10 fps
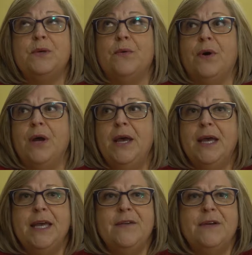or
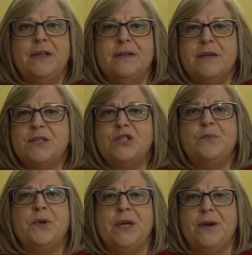even a
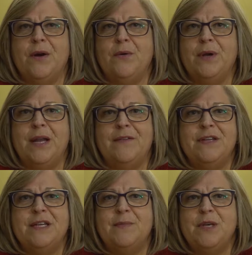superhero, and every
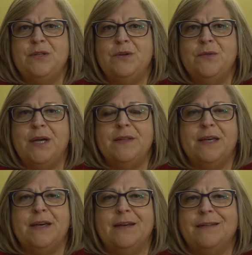time they do great,
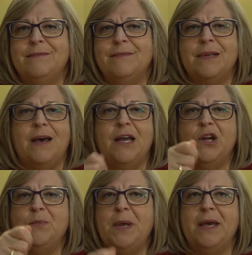they get
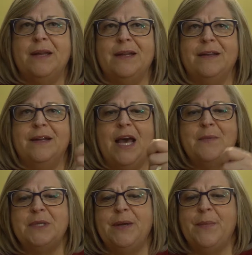Iron Man and
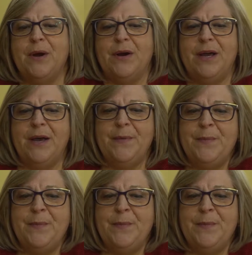Captain America.